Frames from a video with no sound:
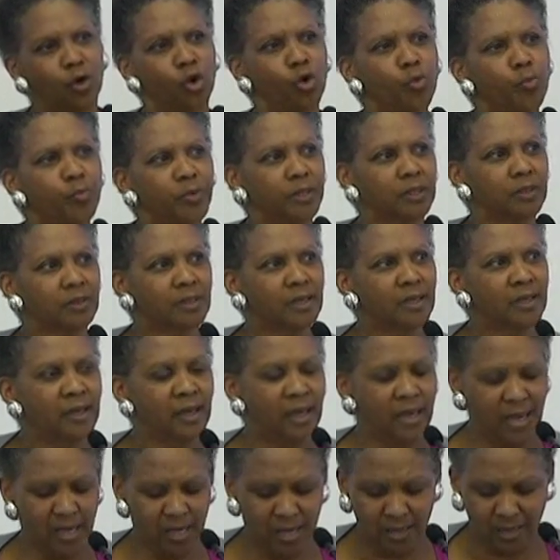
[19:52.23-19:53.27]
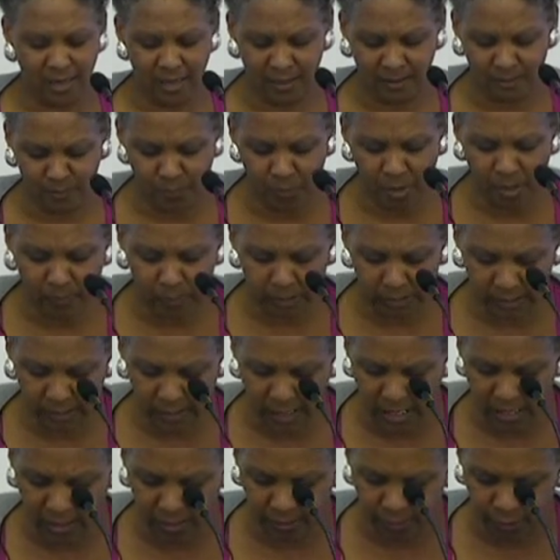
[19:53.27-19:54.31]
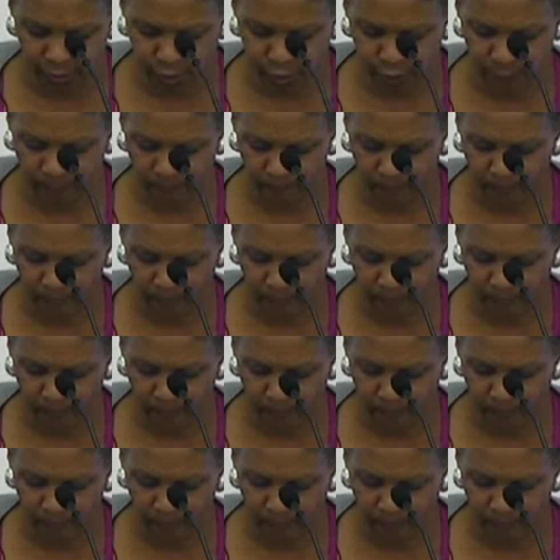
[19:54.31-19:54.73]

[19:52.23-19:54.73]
open and public knowledge?